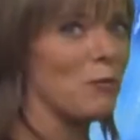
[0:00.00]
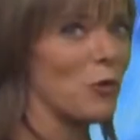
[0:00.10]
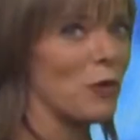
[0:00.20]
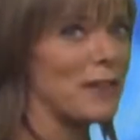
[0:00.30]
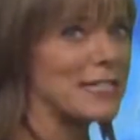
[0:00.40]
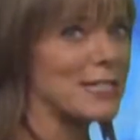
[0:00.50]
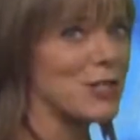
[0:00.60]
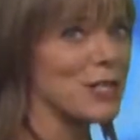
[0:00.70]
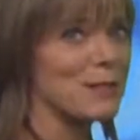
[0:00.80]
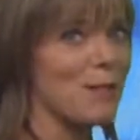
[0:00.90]
More on that in
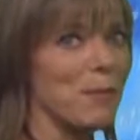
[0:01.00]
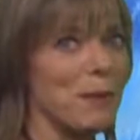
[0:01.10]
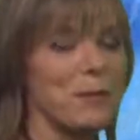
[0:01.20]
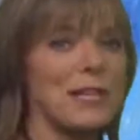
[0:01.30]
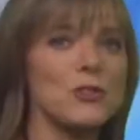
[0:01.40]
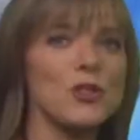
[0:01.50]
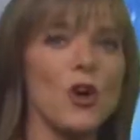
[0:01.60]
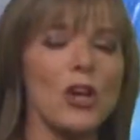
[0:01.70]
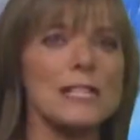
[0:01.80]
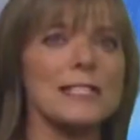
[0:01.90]
just a moment. But
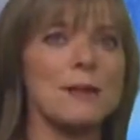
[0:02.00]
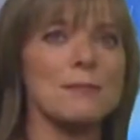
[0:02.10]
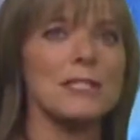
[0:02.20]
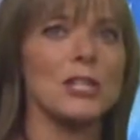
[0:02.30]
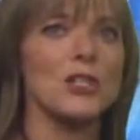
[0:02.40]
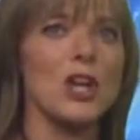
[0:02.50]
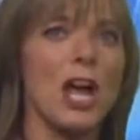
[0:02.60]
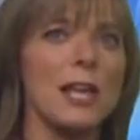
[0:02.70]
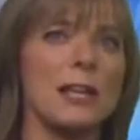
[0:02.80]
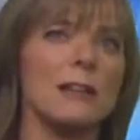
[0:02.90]
enjoy some
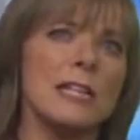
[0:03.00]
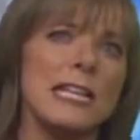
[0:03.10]
sunshine.